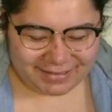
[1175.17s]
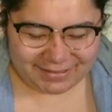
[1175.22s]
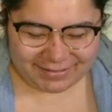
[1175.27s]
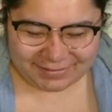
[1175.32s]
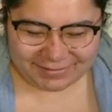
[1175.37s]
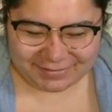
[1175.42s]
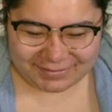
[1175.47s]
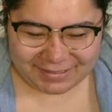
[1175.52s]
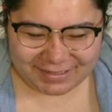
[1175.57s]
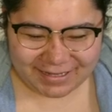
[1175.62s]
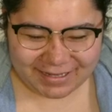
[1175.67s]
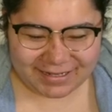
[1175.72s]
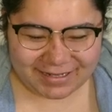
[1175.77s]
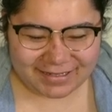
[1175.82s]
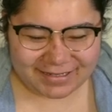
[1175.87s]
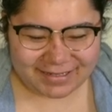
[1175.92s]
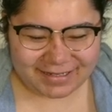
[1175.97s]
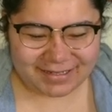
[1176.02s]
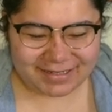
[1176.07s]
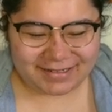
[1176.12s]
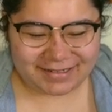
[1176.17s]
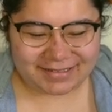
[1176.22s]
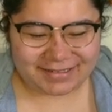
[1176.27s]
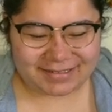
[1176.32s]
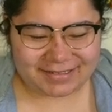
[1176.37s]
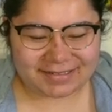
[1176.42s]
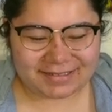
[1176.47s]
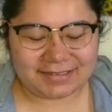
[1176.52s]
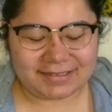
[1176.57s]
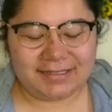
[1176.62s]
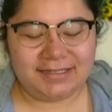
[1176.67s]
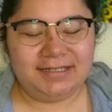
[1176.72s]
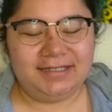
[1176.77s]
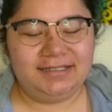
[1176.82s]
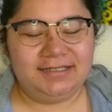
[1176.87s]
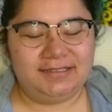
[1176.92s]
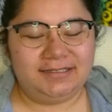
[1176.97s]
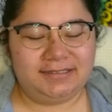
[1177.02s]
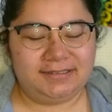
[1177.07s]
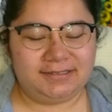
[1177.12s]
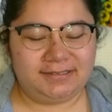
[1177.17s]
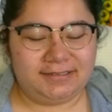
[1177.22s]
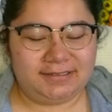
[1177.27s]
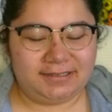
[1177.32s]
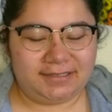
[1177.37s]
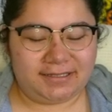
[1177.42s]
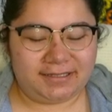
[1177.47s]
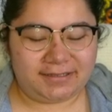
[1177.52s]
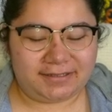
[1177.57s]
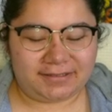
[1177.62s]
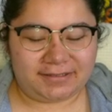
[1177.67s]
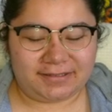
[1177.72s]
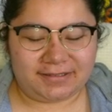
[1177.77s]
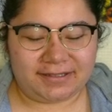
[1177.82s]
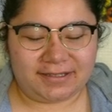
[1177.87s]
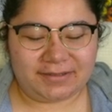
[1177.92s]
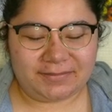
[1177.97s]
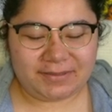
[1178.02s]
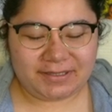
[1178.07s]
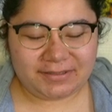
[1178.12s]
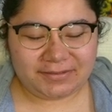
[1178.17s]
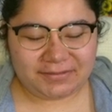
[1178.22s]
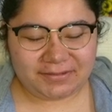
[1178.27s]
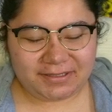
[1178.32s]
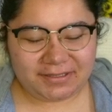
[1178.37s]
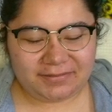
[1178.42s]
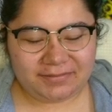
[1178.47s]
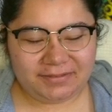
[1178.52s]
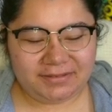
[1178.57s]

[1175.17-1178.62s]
you don't gotta hit a... hit a gummy or whatever.